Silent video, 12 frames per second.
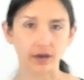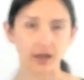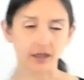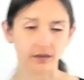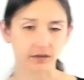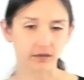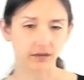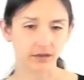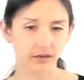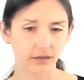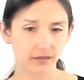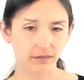
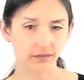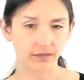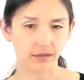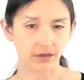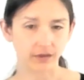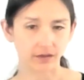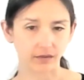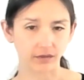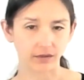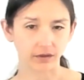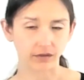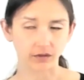asks is this,
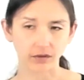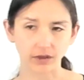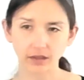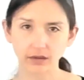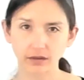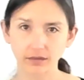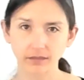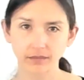this correct?